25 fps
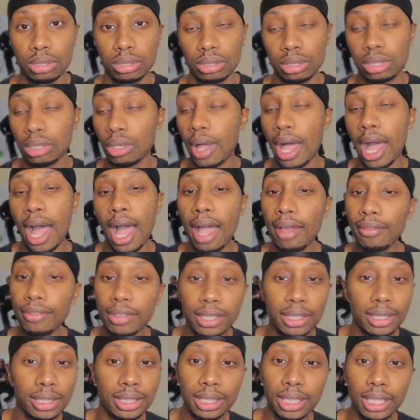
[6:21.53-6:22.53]
So
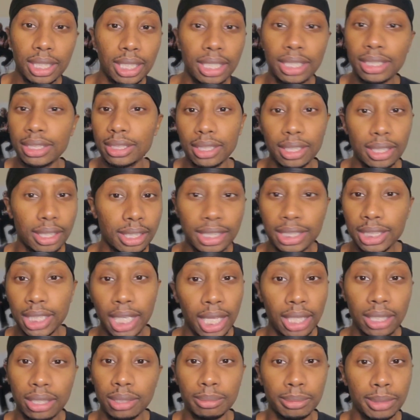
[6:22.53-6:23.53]
obviously he's gonna
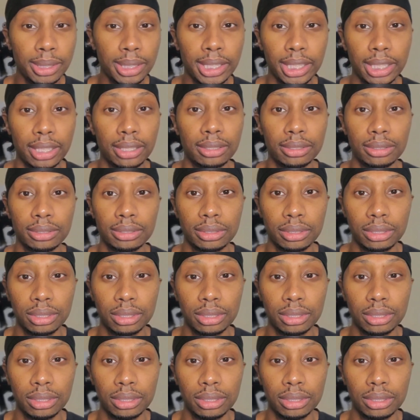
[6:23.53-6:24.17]
take the money.